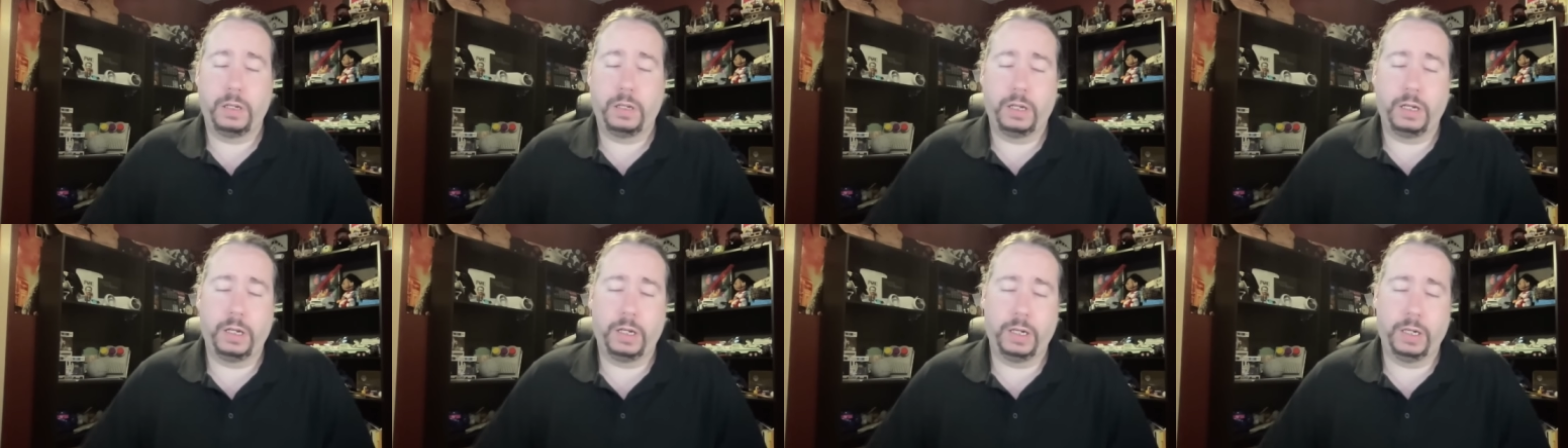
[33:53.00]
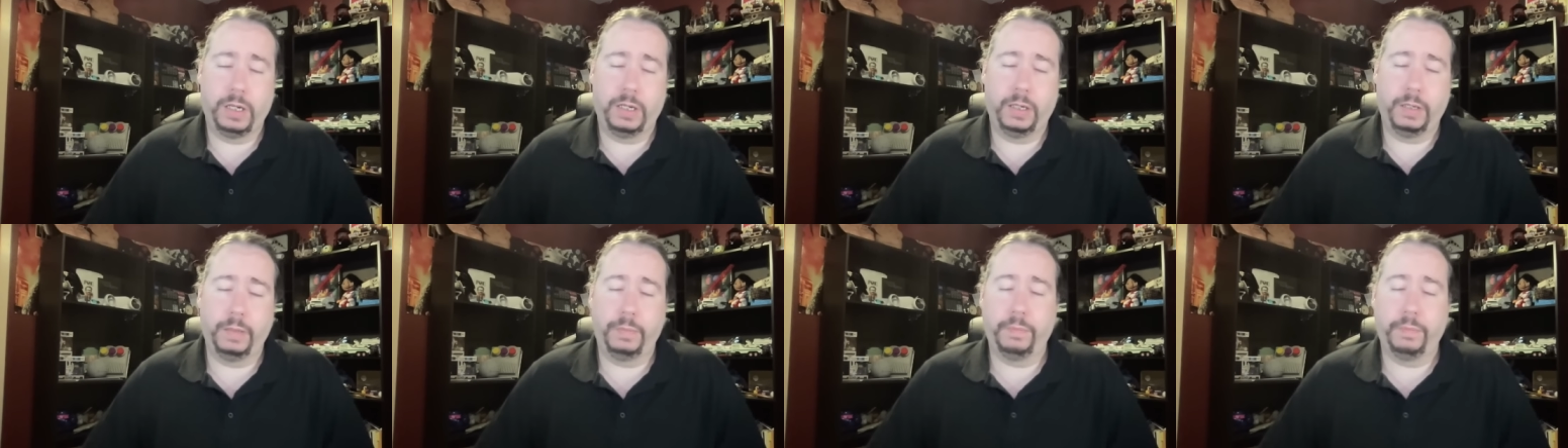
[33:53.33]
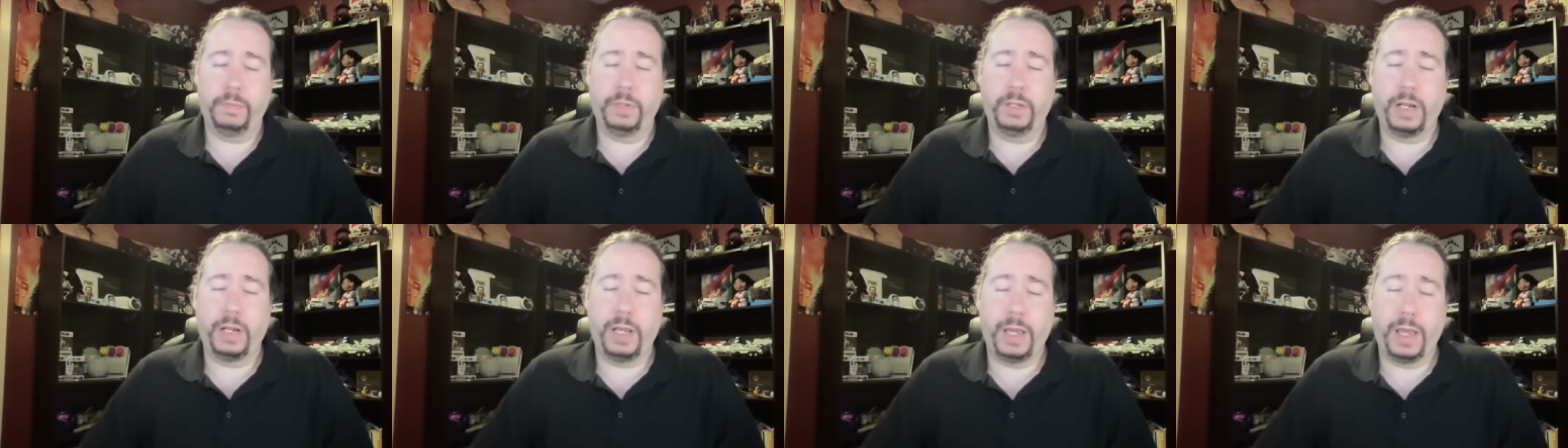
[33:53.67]

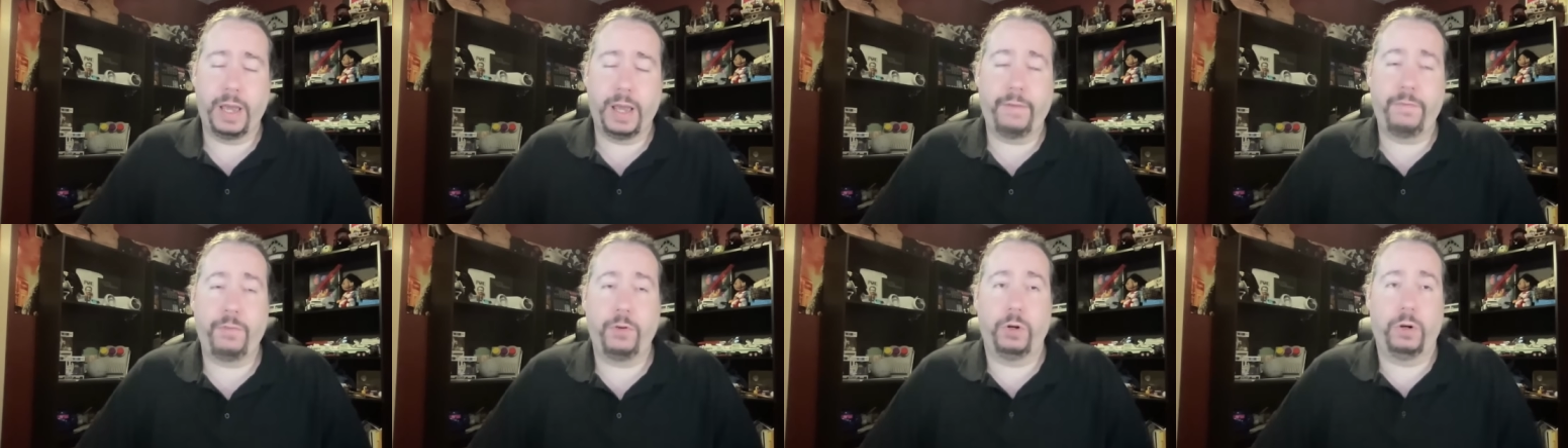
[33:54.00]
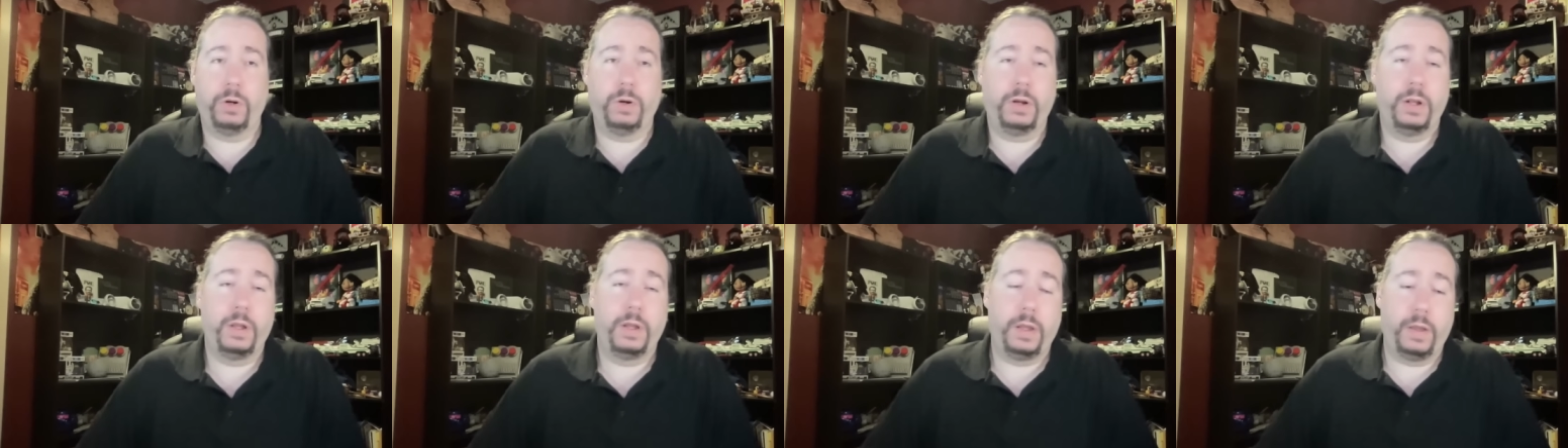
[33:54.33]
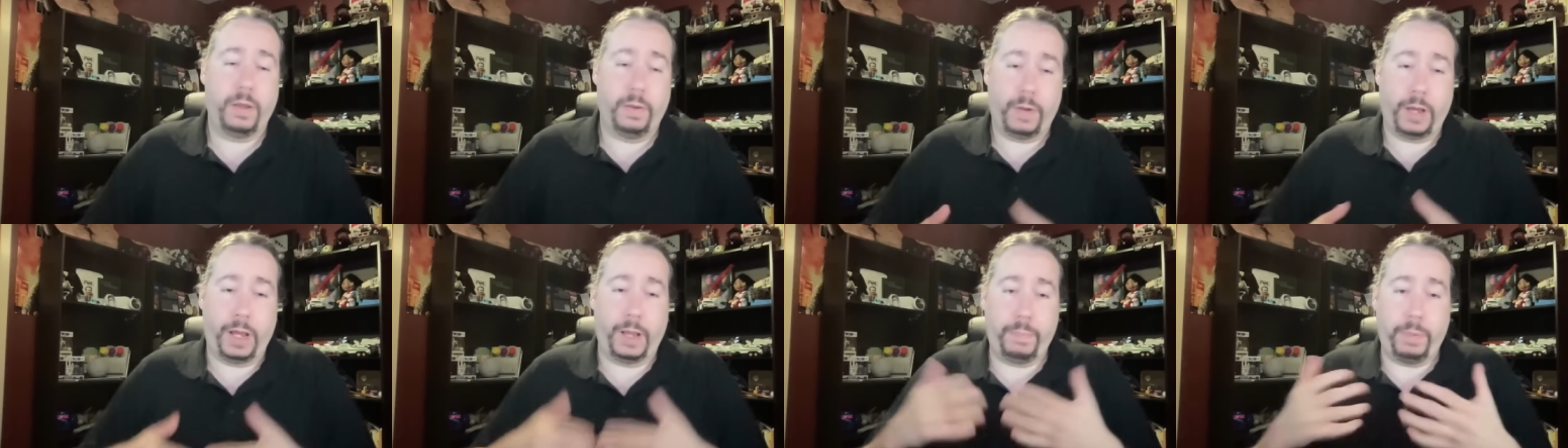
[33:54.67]
um, the day after
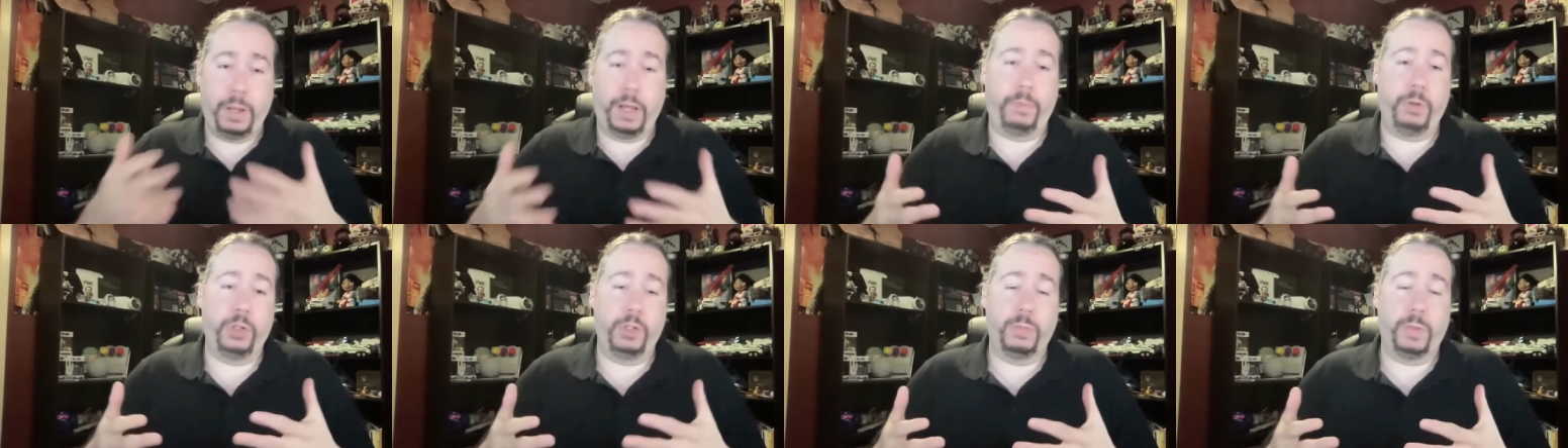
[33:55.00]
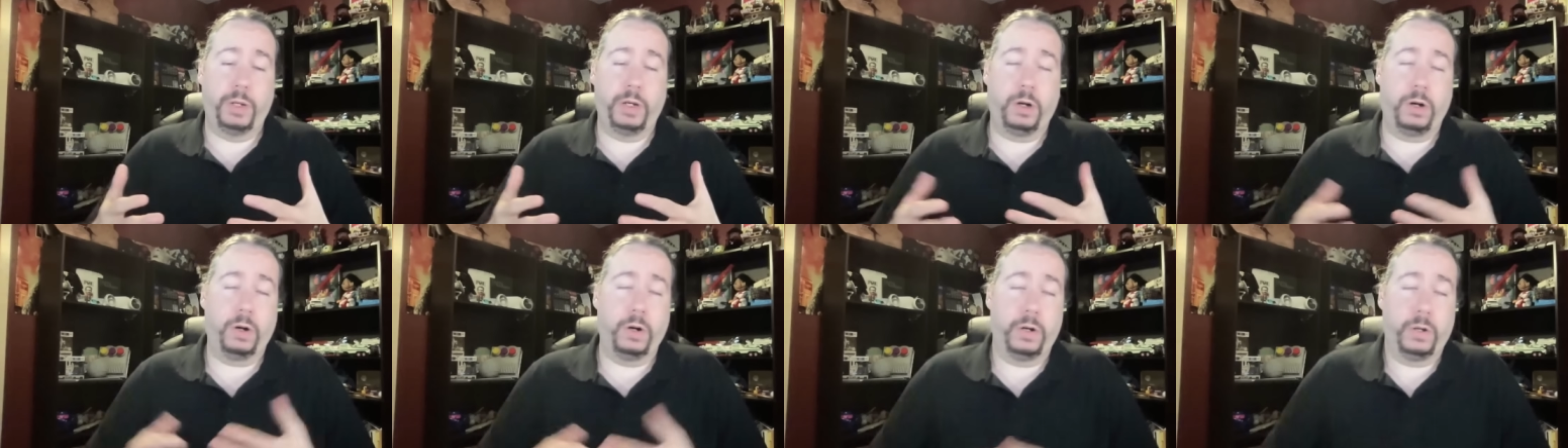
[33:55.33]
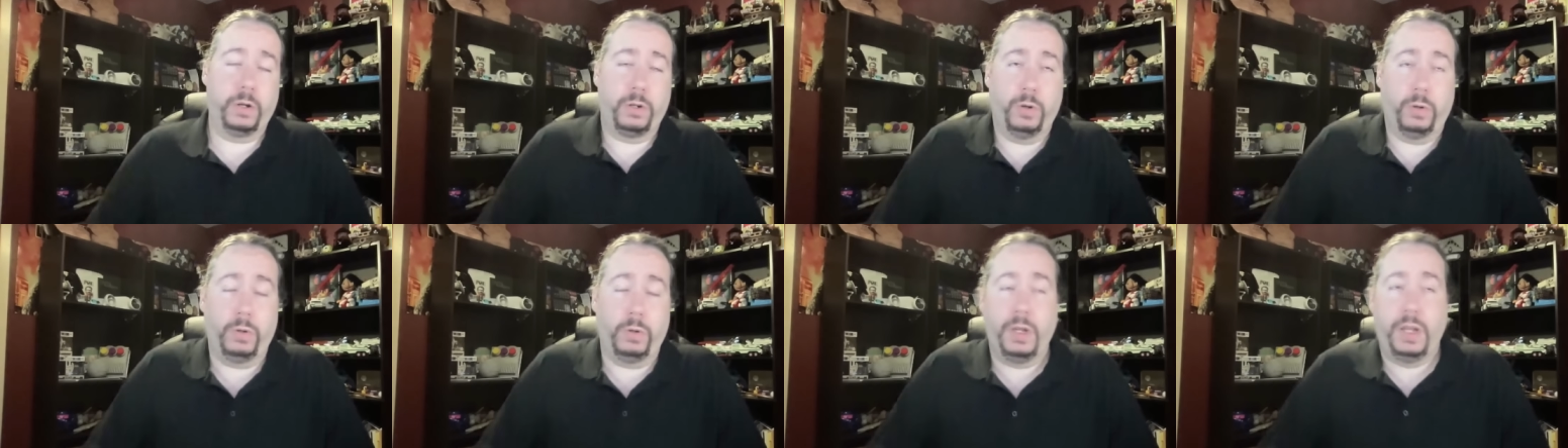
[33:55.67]
I published my
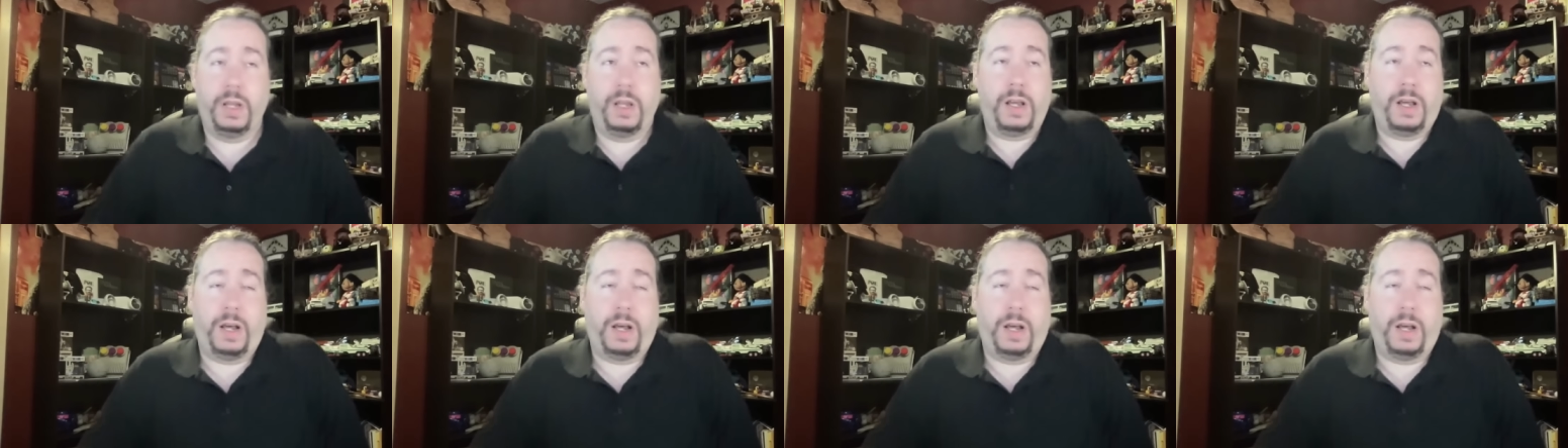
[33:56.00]
article,